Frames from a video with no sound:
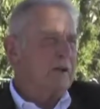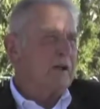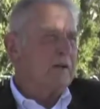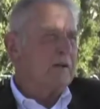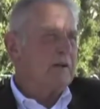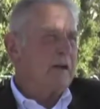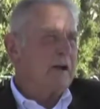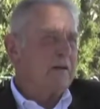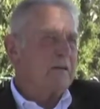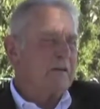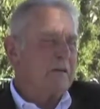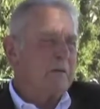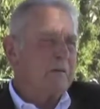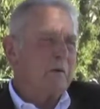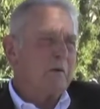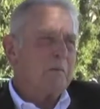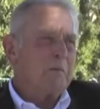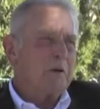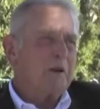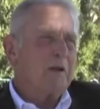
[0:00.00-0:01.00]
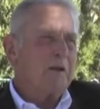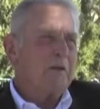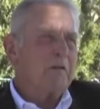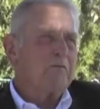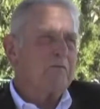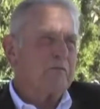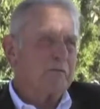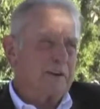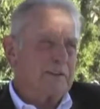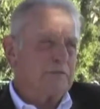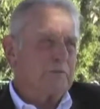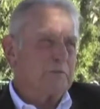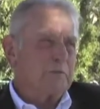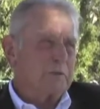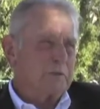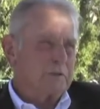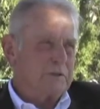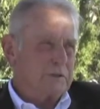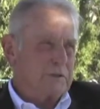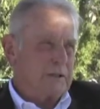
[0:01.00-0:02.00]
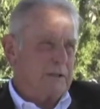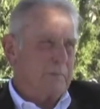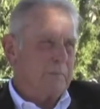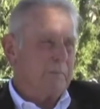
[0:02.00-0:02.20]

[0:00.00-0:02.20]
I think we played on the freshman team.